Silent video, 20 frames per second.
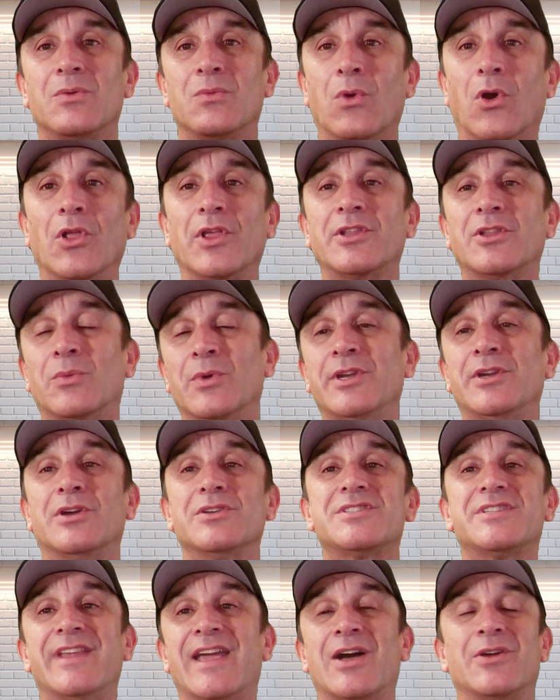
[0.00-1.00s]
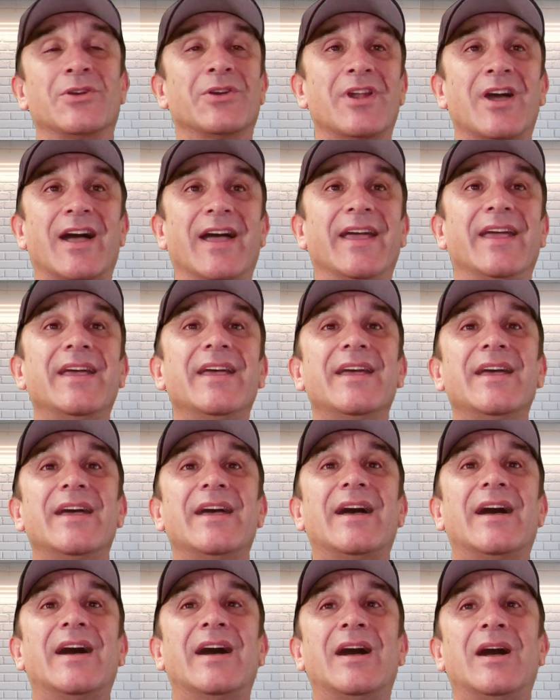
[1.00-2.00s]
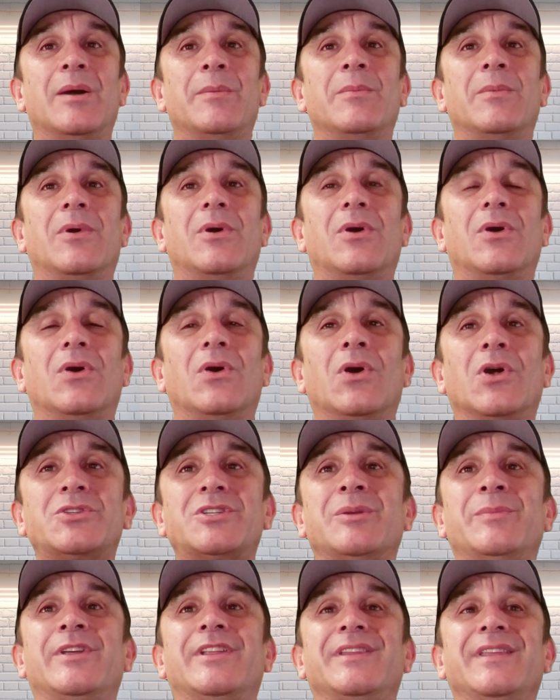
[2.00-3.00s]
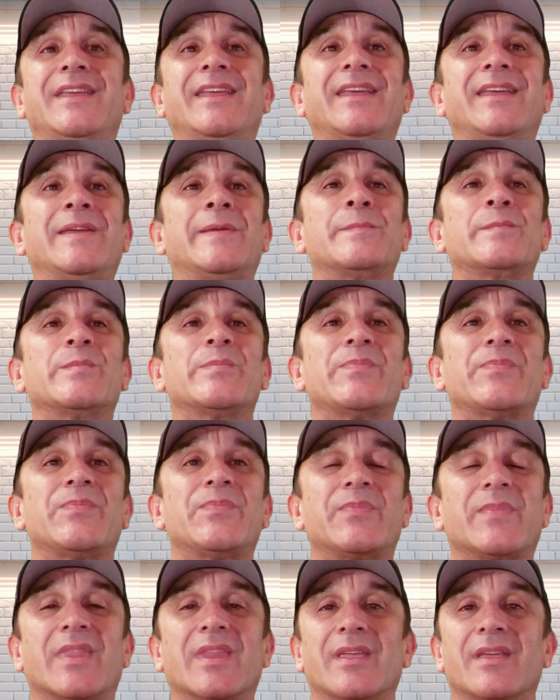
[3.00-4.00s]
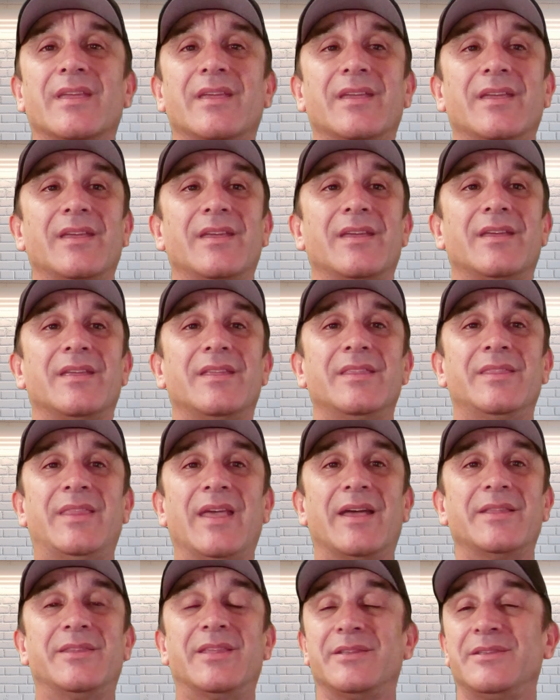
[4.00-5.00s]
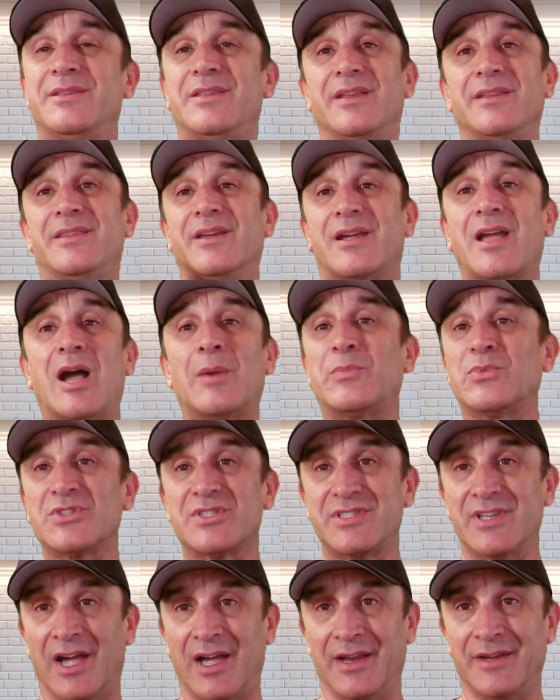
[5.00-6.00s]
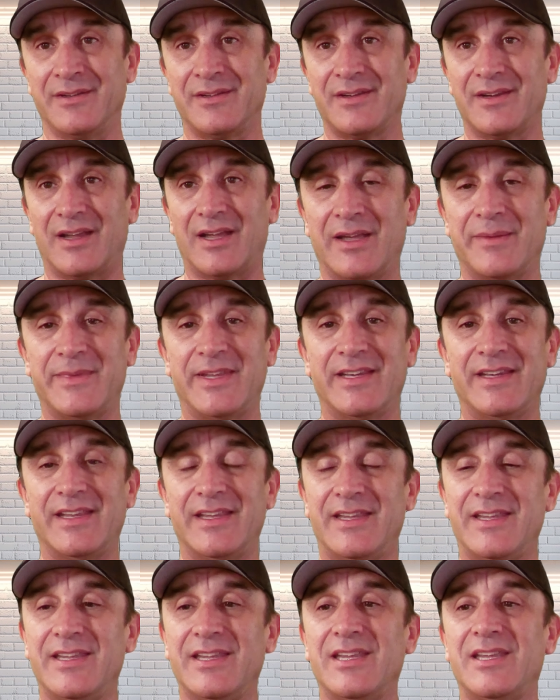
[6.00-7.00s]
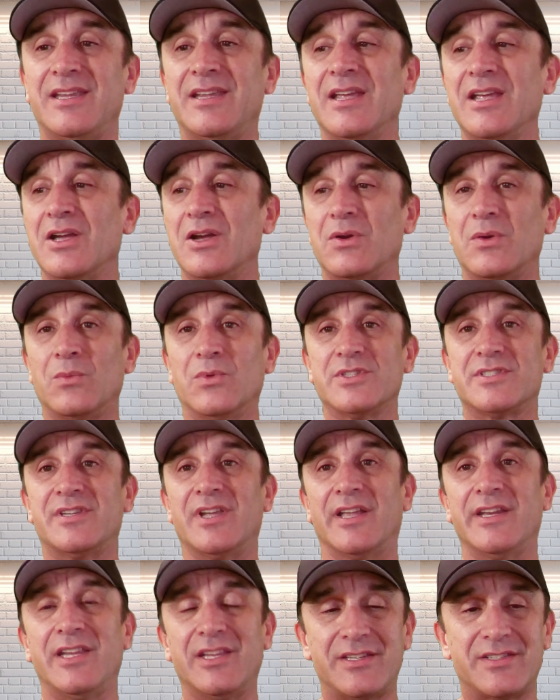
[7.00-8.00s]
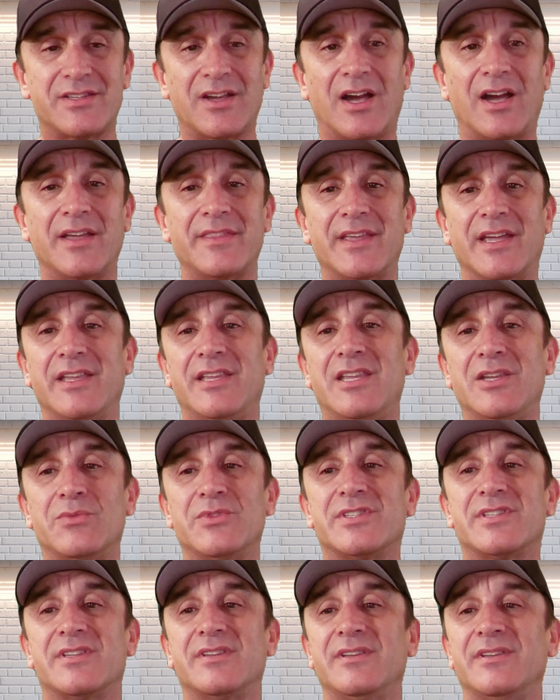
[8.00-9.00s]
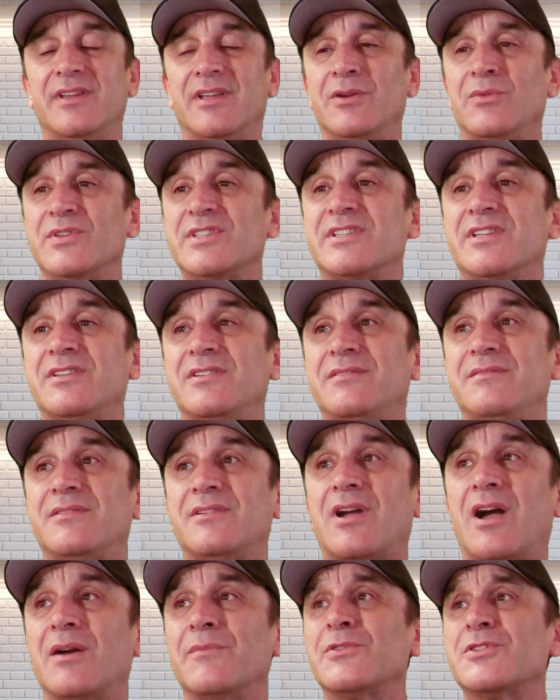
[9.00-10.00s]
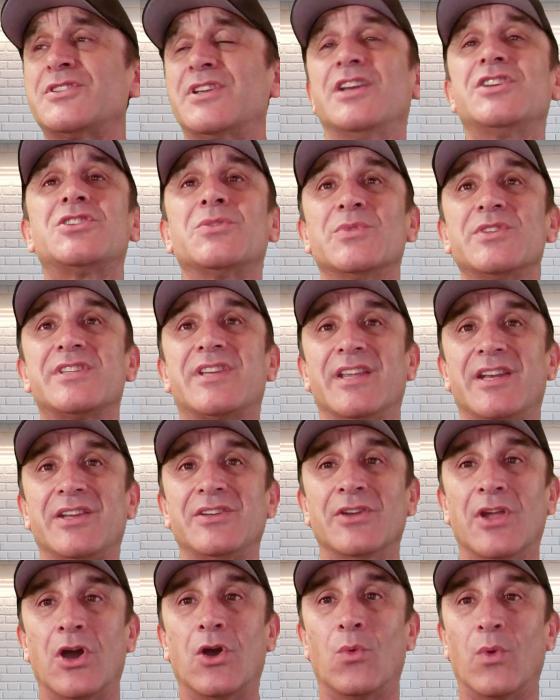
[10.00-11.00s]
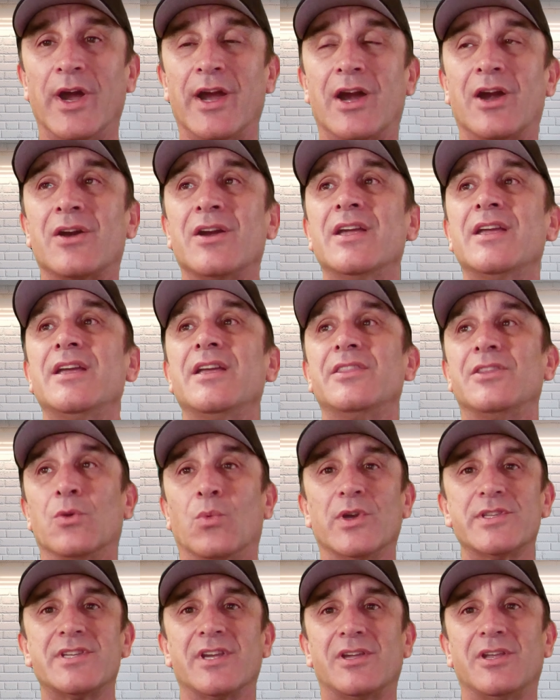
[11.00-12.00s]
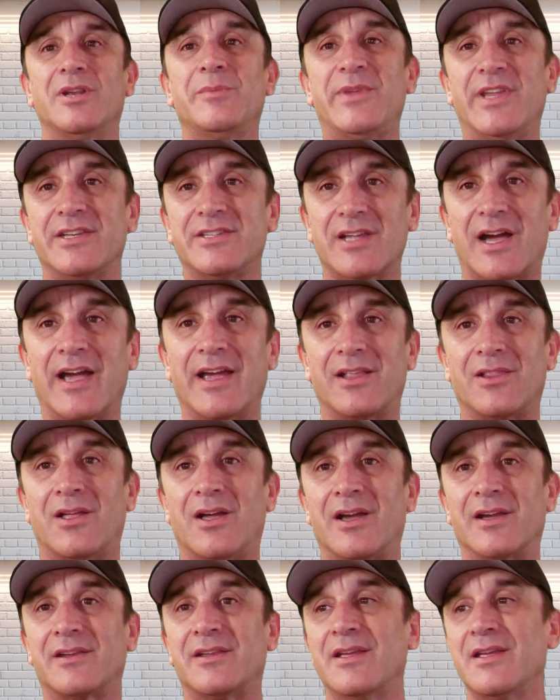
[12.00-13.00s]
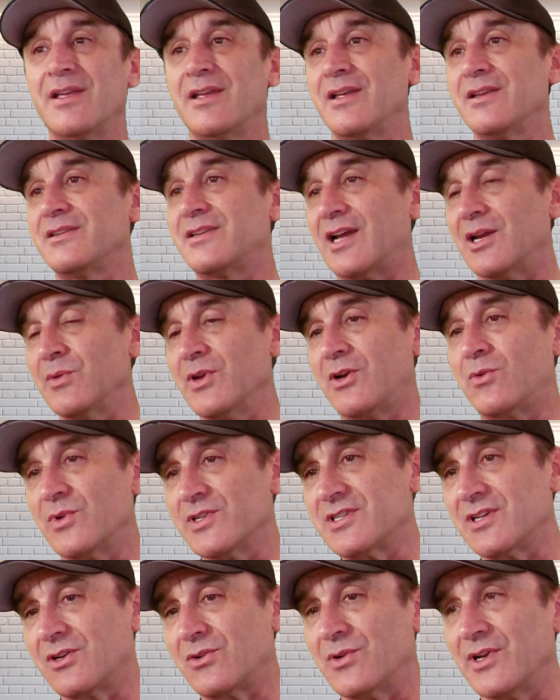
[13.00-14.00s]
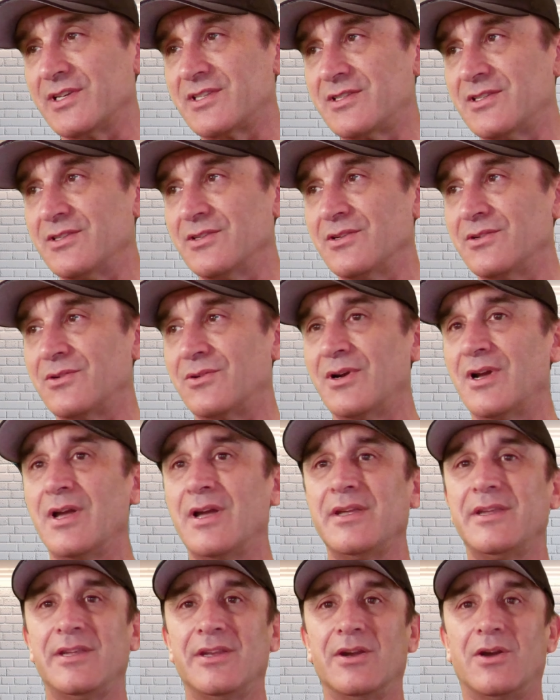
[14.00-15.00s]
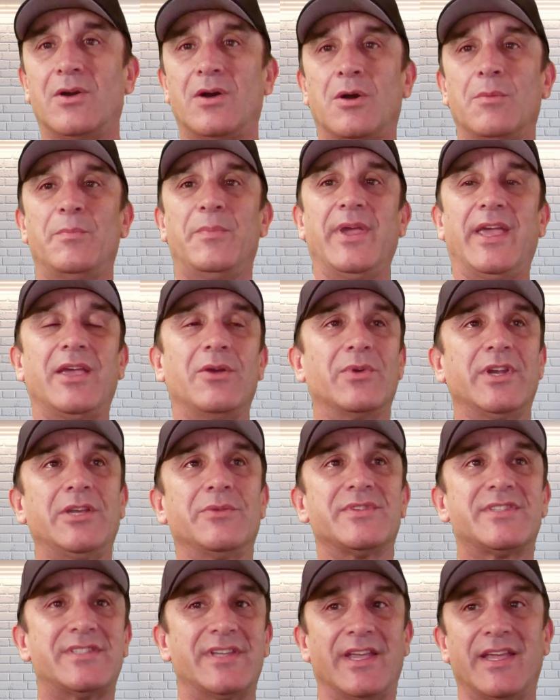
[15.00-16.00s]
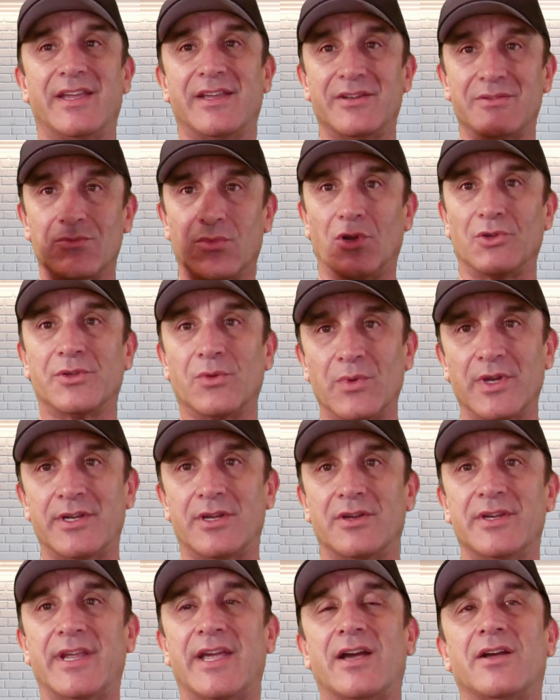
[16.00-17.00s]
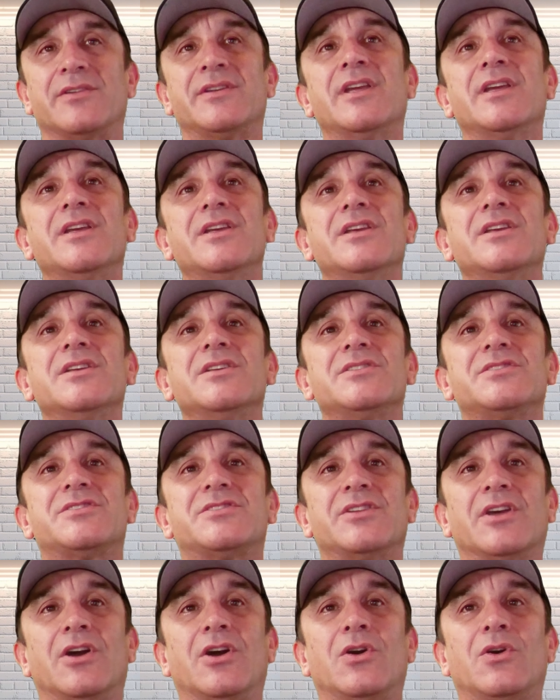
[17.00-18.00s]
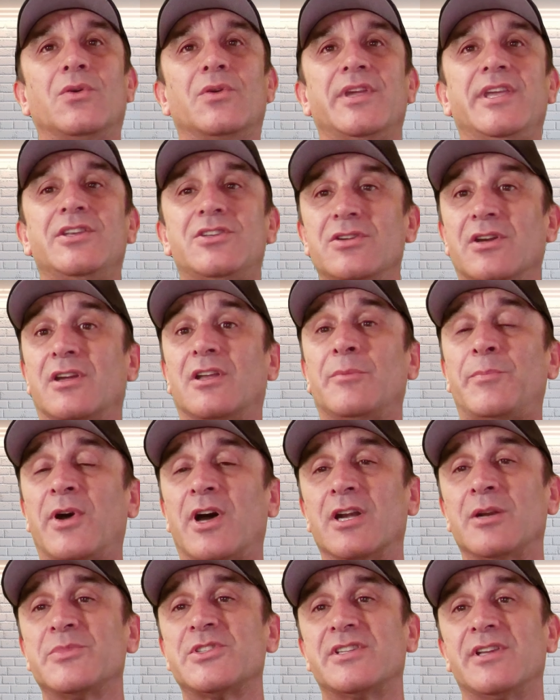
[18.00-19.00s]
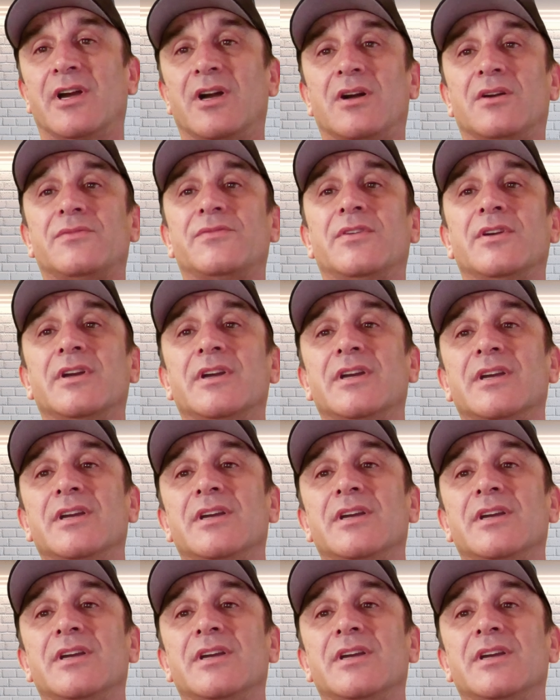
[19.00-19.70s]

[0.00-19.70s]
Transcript: rolling the windows down or not. Um, ultimately, that the, the cop was done. I mean, he was done. He saw that he was it was conversation was getting nowhere. There wasn't going to be a dialogue. Tyreek wasn't going to you know, obey what he was saying and roll the window down. So he took it upon himself